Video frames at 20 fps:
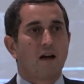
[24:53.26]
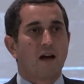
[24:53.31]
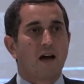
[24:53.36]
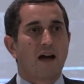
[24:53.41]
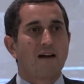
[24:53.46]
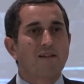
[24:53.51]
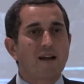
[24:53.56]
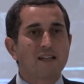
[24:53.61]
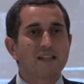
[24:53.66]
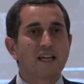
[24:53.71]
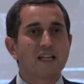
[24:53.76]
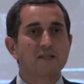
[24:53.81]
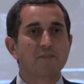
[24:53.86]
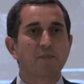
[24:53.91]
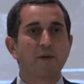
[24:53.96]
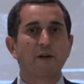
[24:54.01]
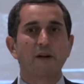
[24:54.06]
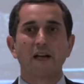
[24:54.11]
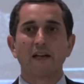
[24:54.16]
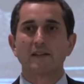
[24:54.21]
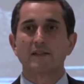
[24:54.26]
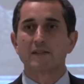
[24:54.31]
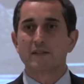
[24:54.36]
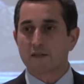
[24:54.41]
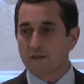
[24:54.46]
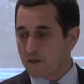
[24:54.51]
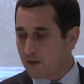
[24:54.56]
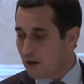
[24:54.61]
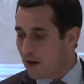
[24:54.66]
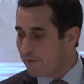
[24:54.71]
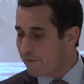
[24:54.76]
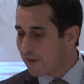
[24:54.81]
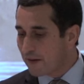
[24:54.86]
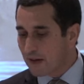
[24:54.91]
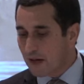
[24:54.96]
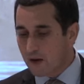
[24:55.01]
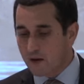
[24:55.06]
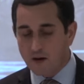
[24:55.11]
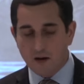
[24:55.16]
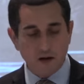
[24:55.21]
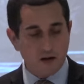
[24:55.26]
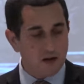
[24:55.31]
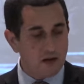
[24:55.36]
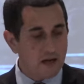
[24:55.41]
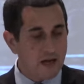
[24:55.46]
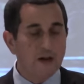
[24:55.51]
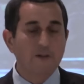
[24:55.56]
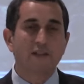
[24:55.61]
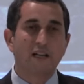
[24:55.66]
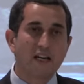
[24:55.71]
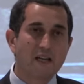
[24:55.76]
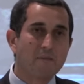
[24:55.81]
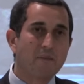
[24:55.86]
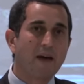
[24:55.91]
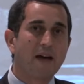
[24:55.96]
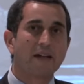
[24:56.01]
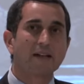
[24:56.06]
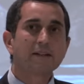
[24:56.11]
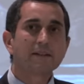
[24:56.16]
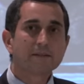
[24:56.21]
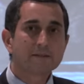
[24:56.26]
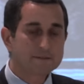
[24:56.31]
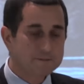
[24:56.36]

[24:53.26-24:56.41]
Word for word: I read the experience of an elderly man.